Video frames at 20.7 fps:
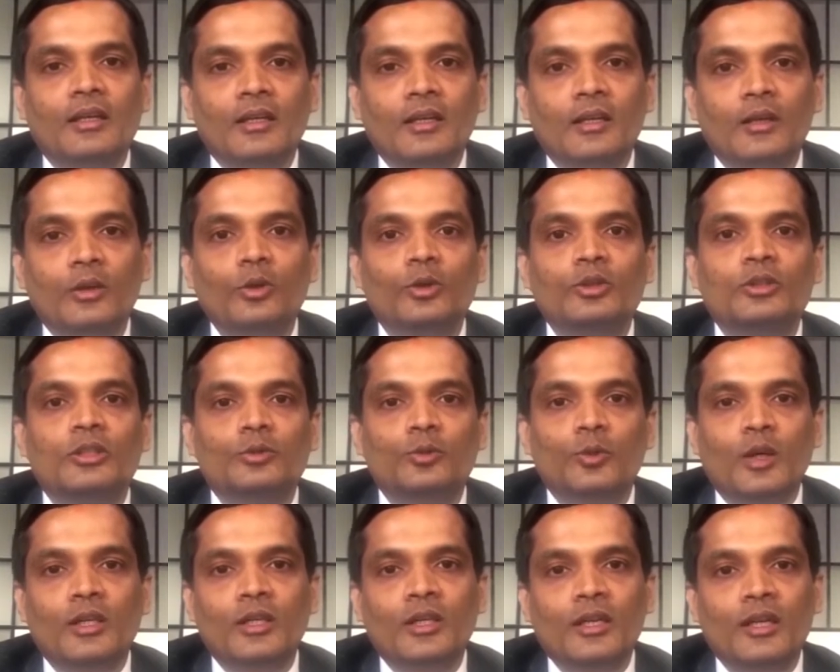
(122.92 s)
If not,
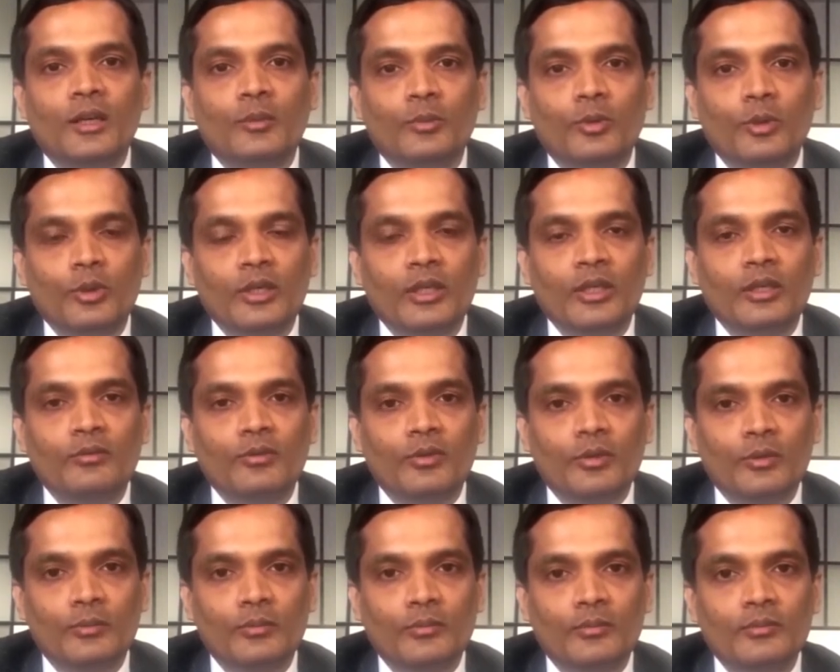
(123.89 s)
just wait
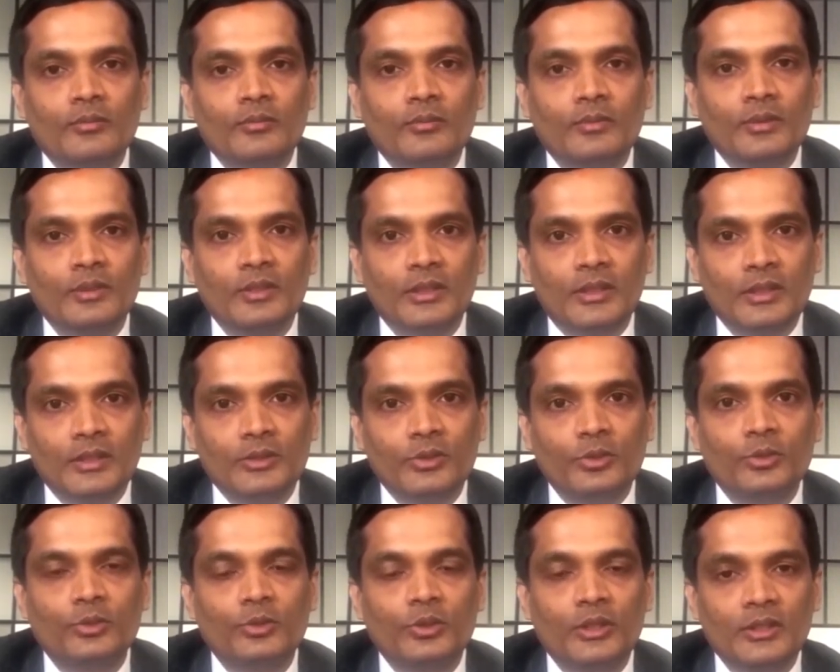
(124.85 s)
wait for a couple of
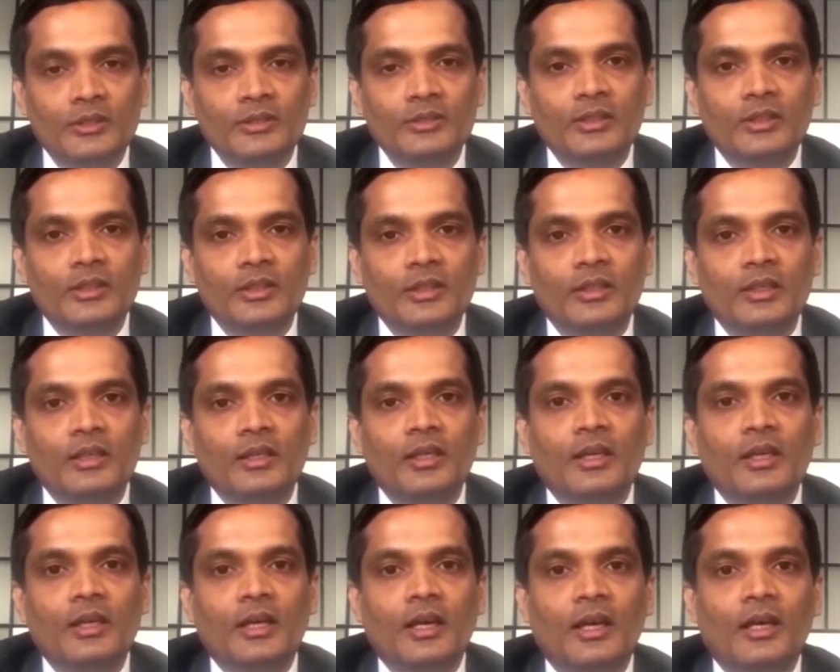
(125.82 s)
days or a couple of weeks
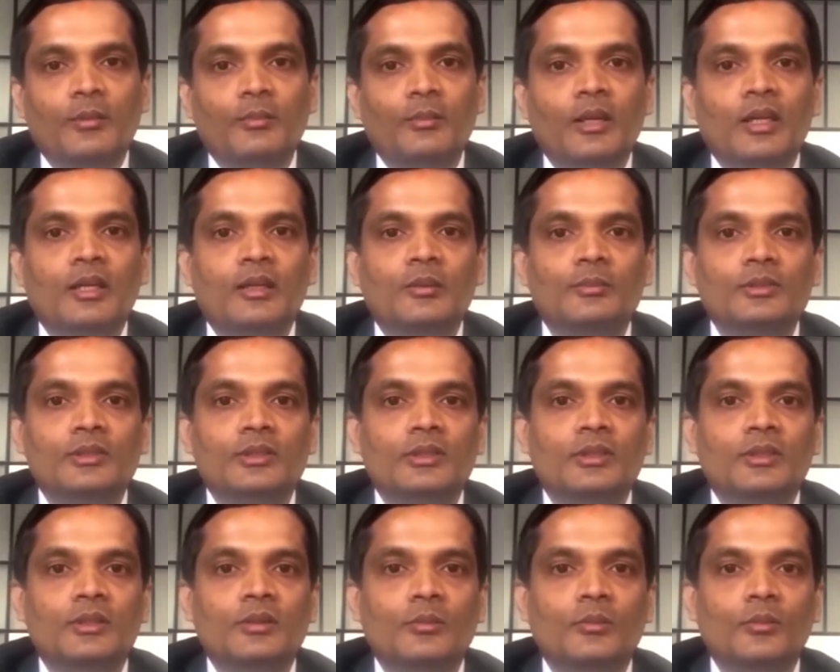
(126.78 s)
till such time that
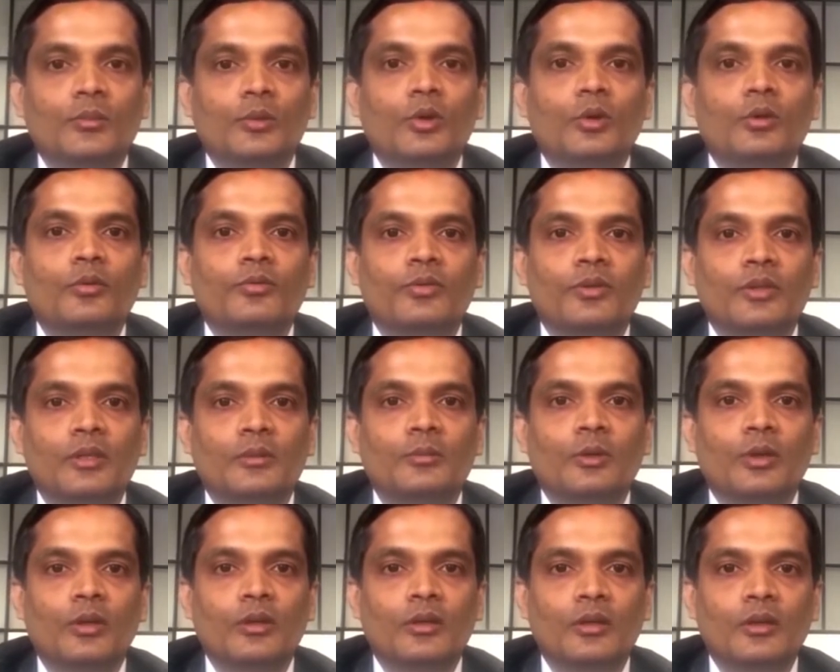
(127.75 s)
body heals and
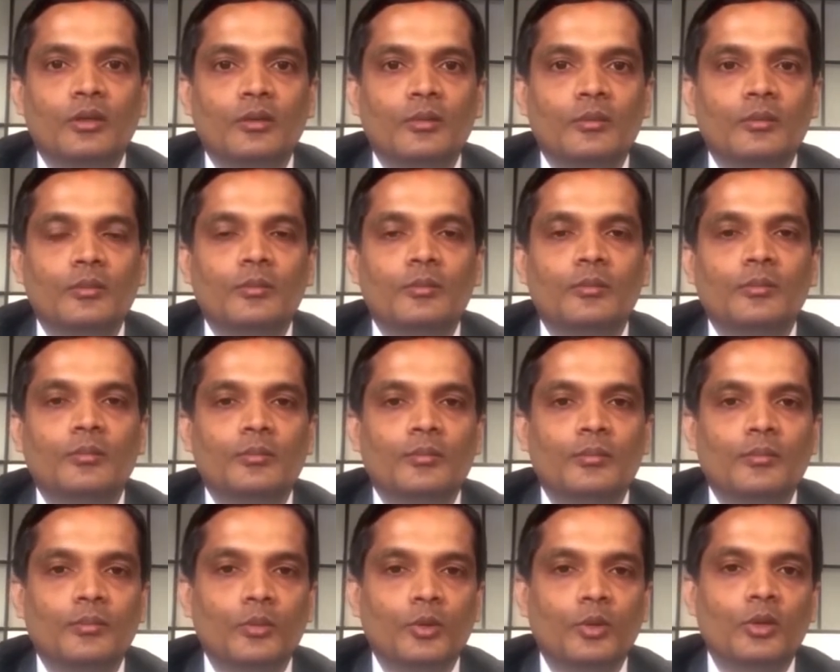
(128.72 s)
then you can do everything
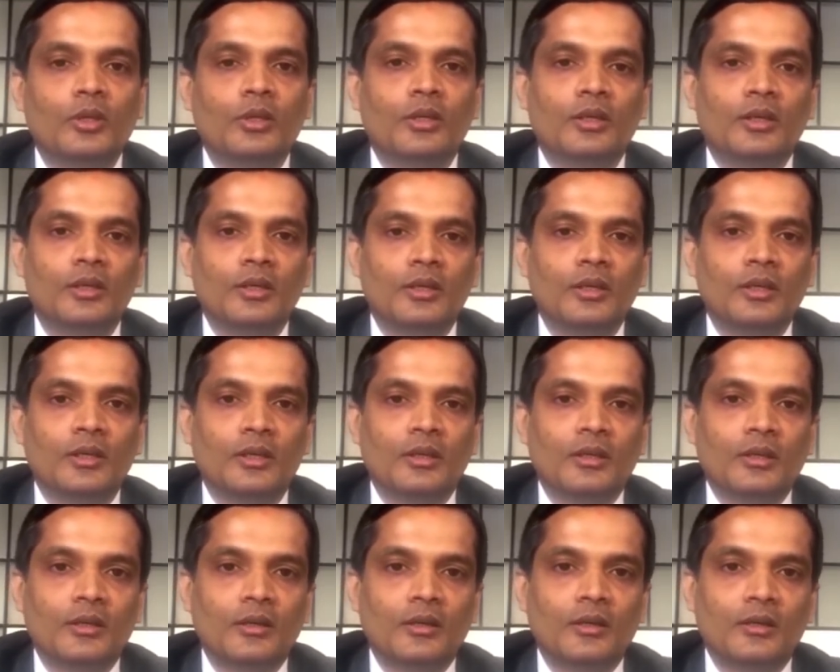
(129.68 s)
i have the
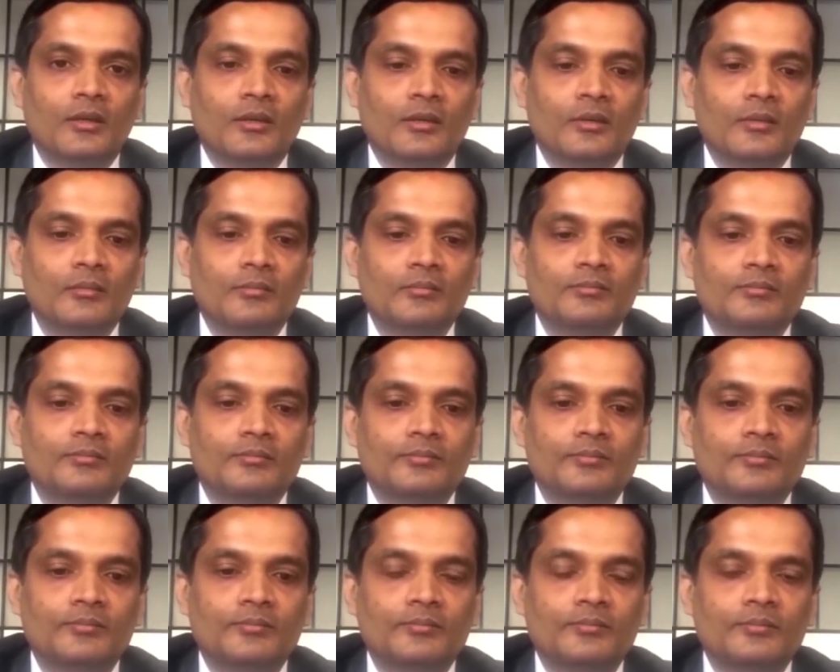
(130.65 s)
next question from
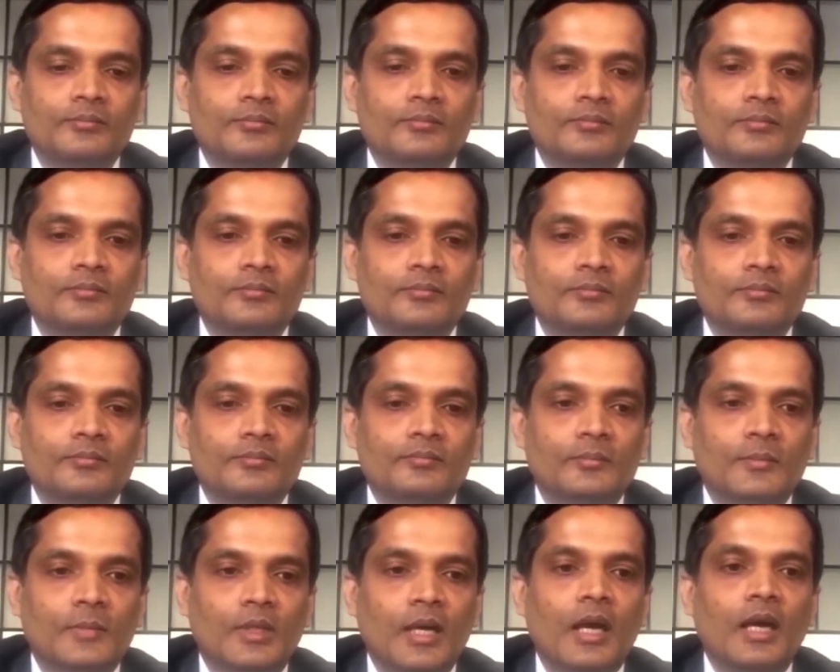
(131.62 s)
abhishek malik
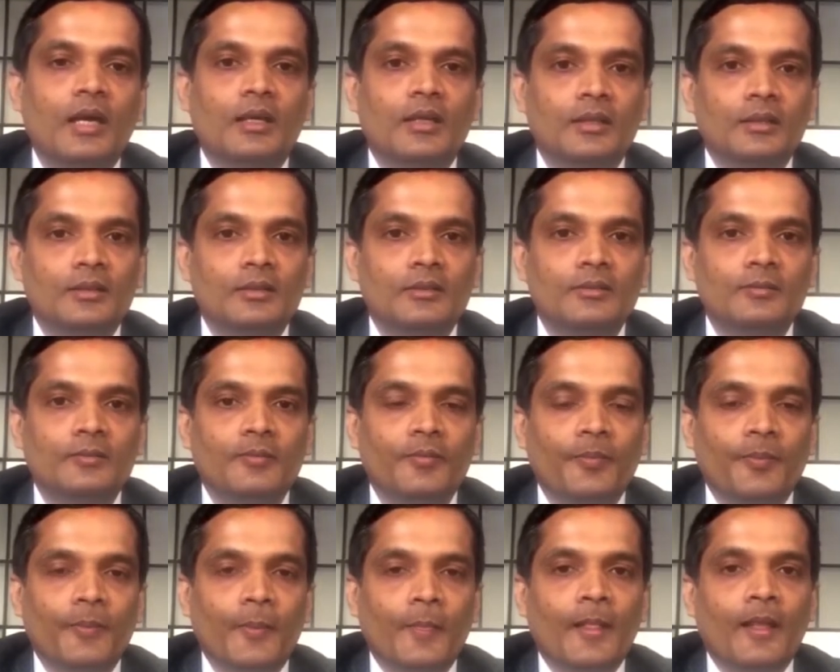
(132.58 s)
who is asking
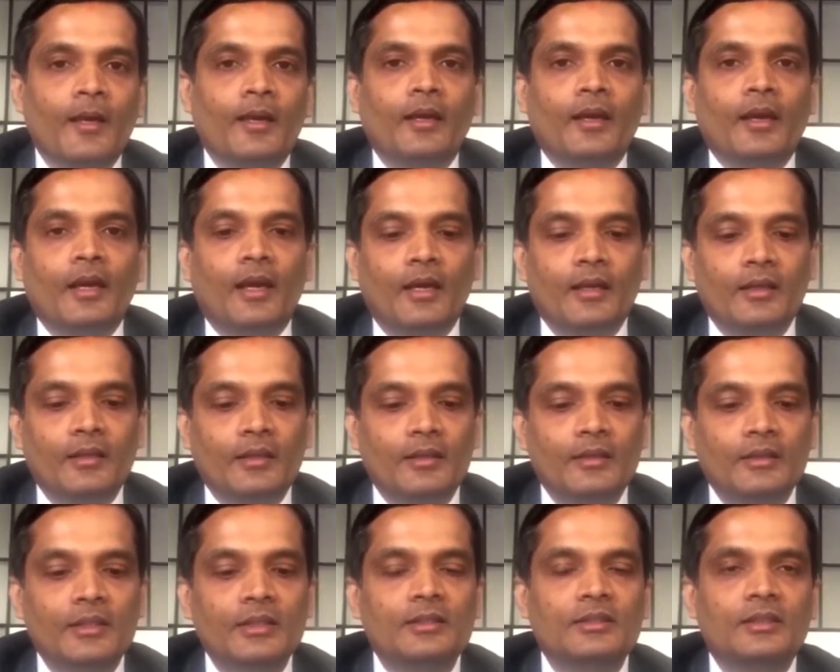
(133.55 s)
what is
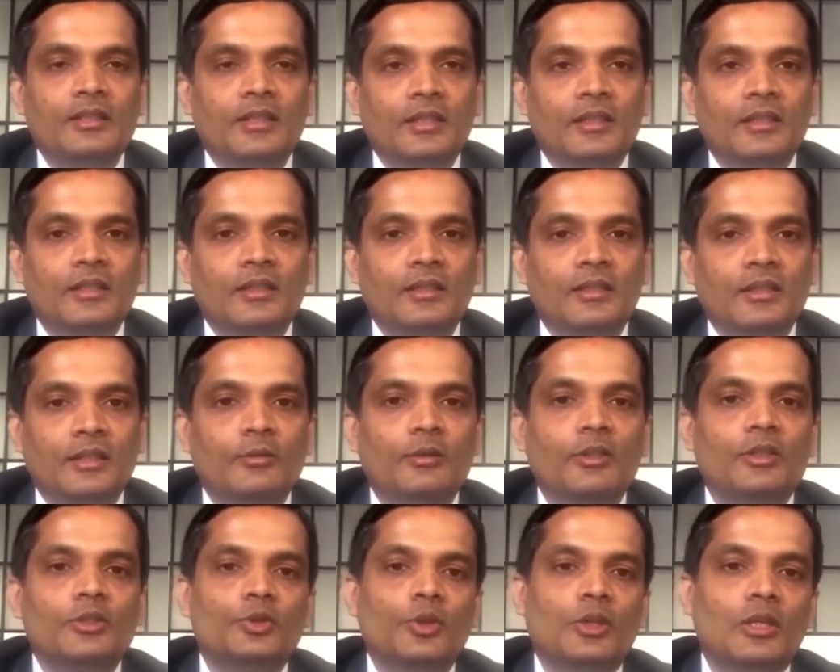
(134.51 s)
degenerative disc
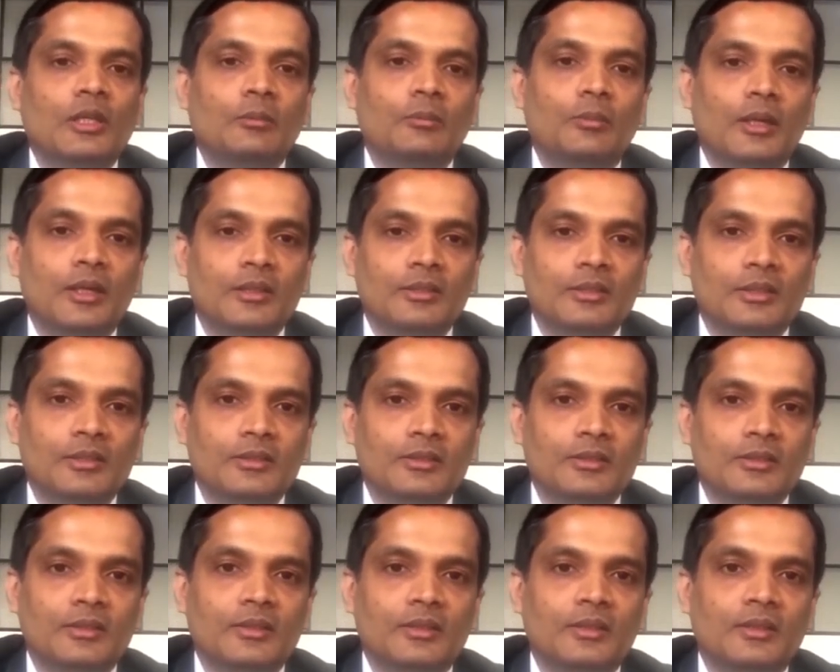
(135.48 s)
disease and what are
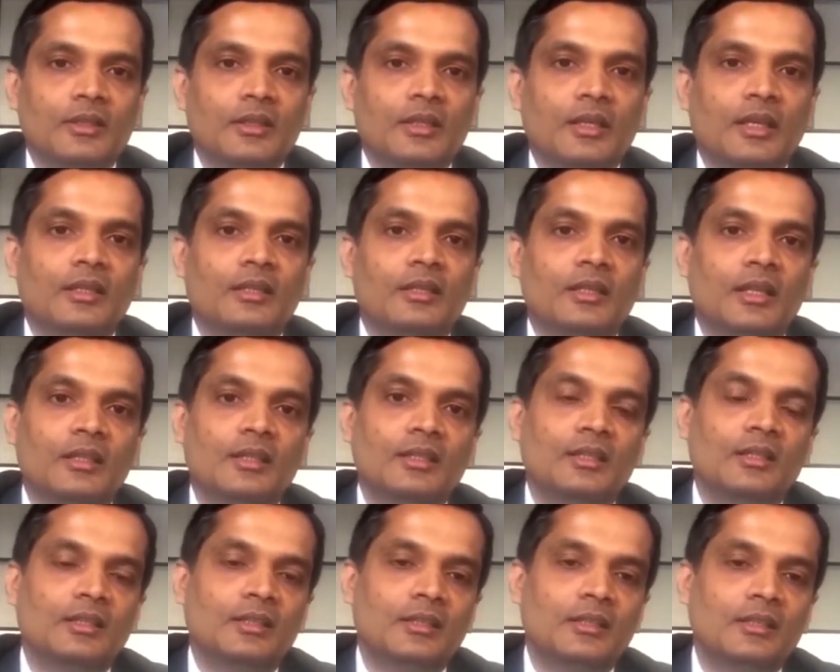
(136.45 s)
the best cures for it